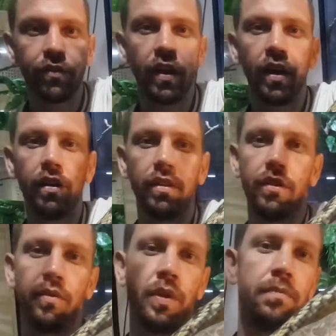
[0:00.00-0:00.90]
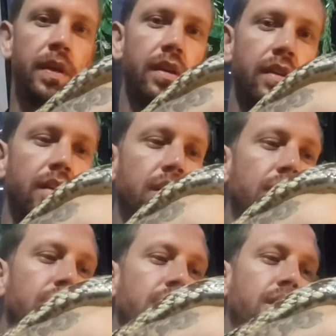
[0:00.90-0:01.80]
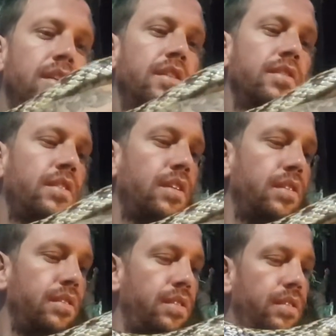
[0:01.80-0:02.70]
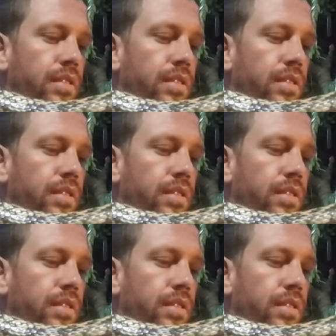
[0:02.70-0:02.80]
the video with me. So